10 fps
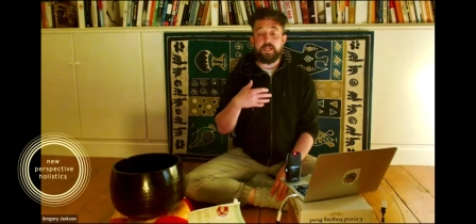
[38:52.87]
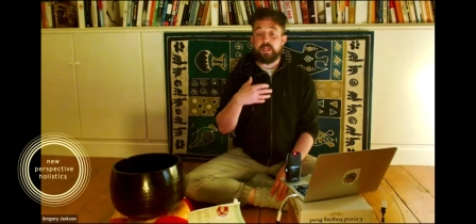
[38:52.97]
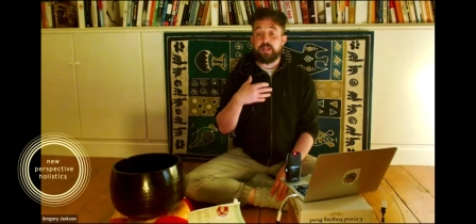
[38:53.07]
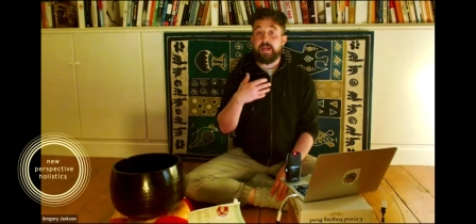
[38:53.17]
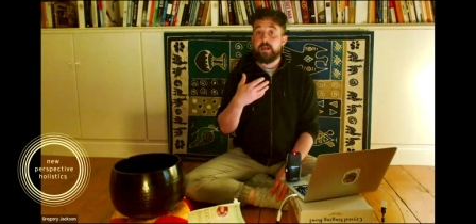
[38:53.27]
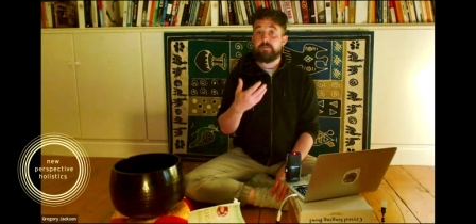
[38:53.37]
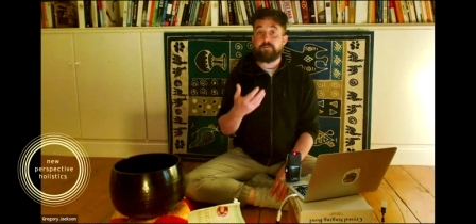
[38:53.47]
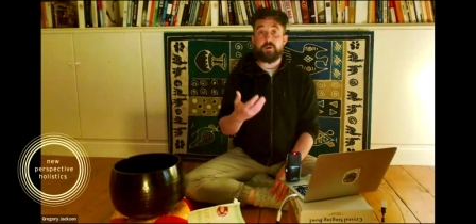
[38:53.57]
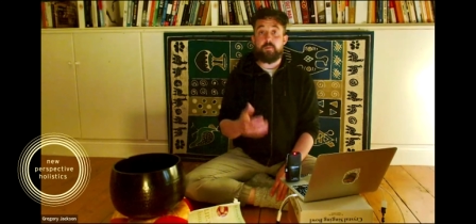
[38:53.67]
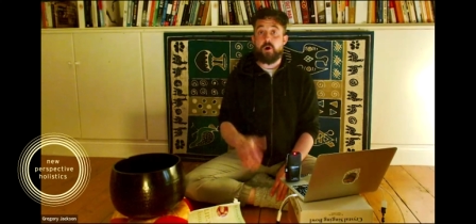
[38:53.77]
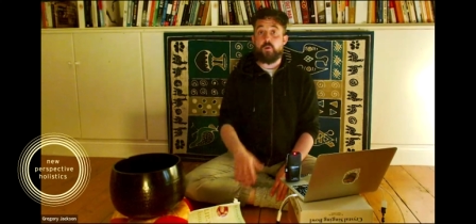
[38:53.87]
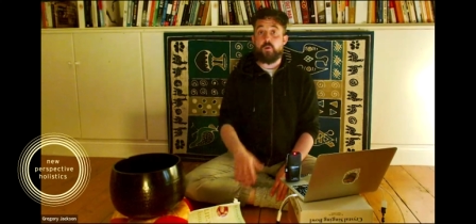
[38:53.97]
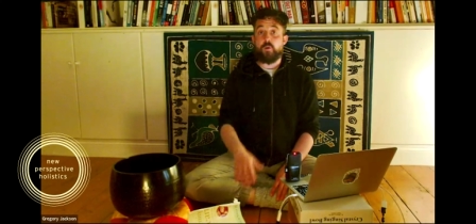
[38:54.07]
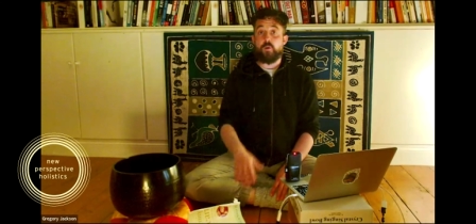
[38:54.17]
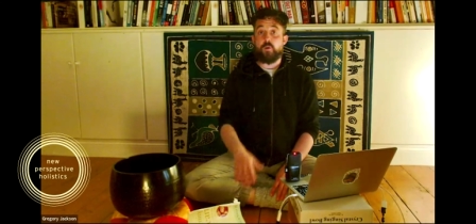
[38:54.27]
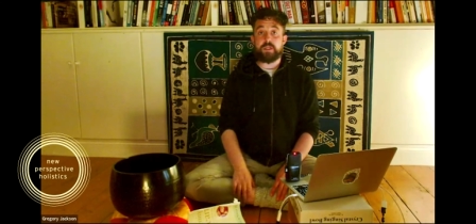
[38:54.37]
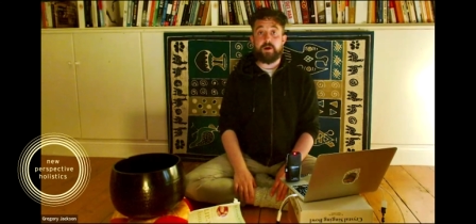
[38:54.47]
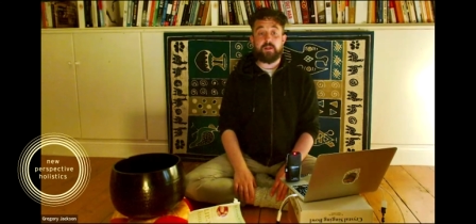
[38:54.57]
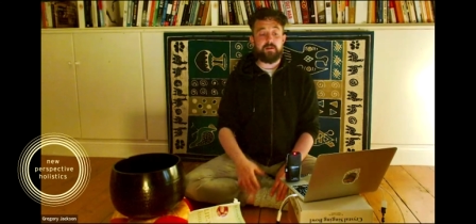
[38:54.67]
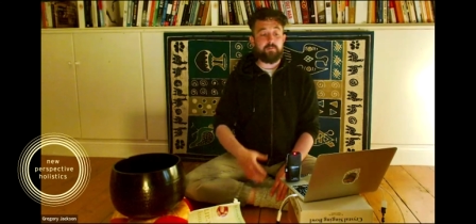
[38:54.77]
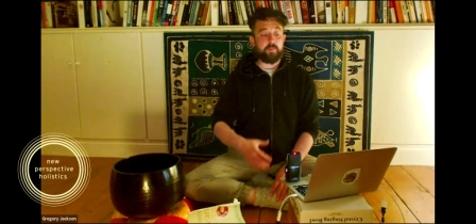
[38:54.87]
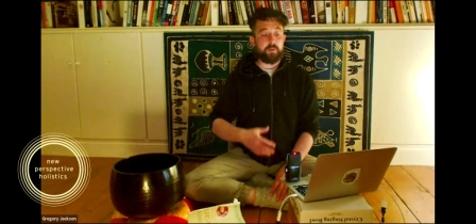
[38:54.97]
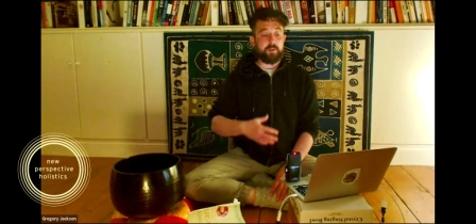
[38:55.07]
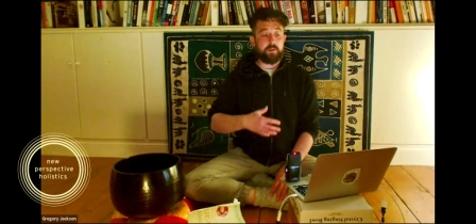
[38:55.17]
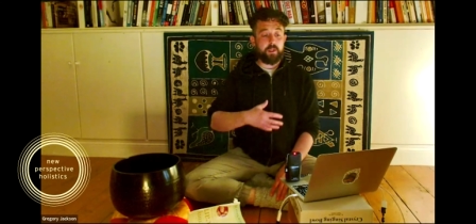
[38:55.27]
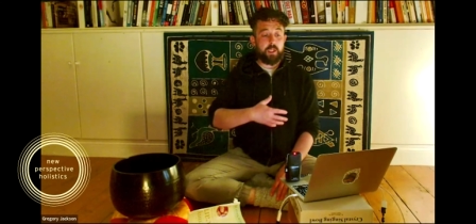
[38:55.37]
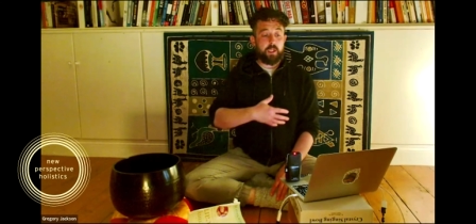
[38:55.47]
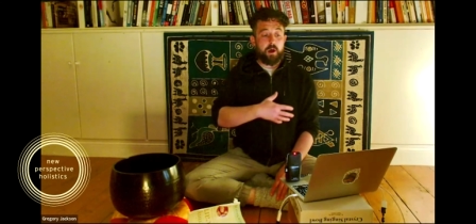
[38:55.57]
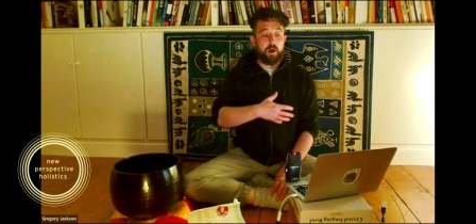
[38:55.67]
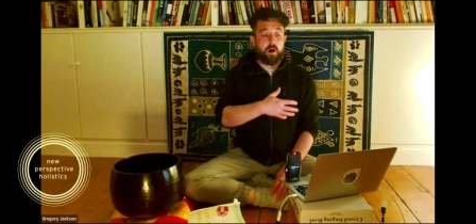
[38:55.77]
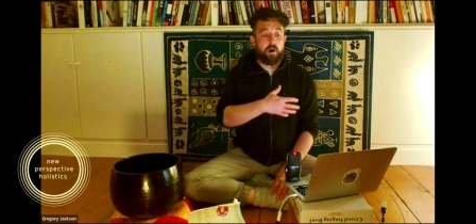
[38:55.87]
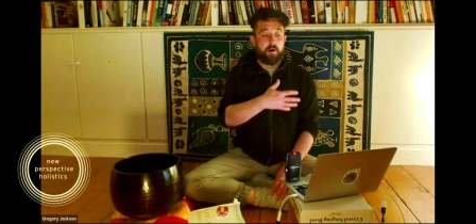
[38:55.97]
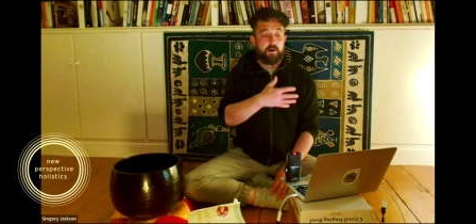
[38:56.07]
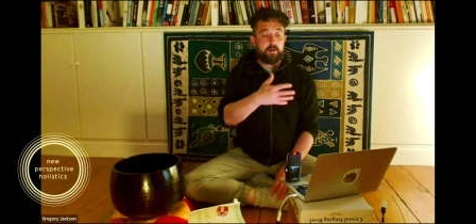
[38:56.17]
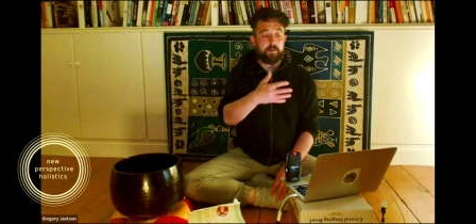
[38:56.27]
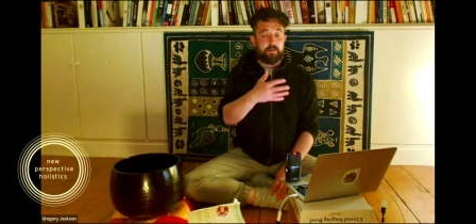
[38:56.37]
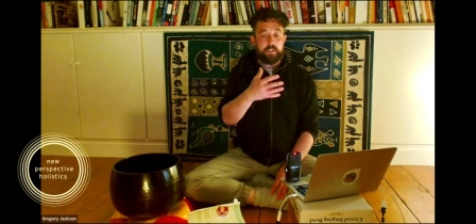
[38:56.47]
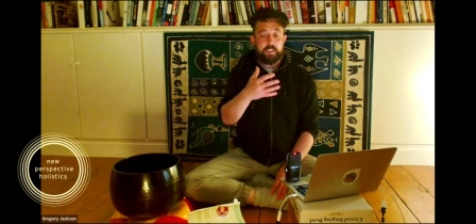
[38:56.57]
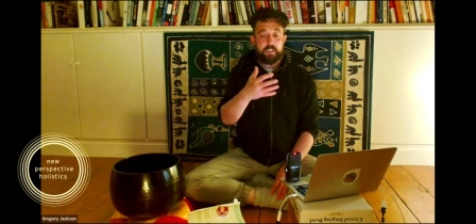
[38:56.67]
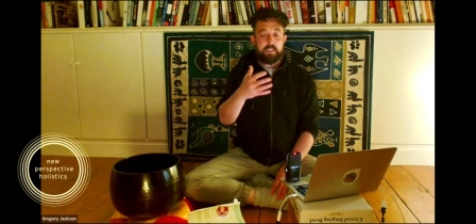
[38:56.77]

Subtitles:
Think for a moment about the long